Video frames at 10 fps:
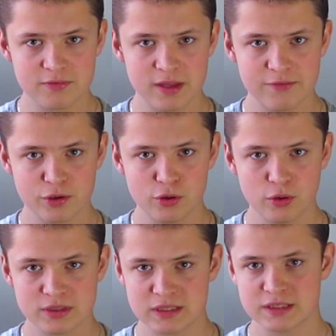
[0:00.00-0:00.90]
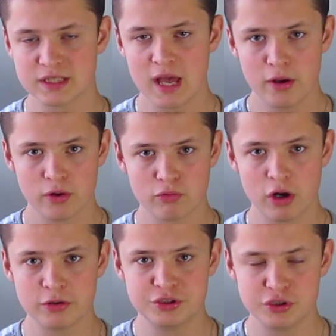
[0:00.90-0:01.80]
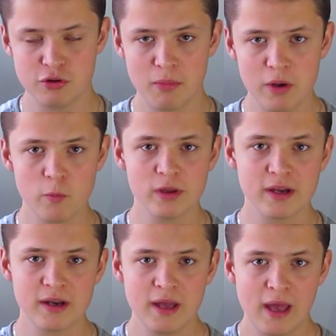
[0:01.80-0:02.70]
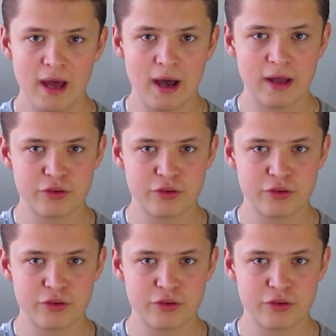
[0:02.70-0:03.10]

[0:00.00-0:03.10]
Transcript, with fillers: of different noises around you you might wanna uh,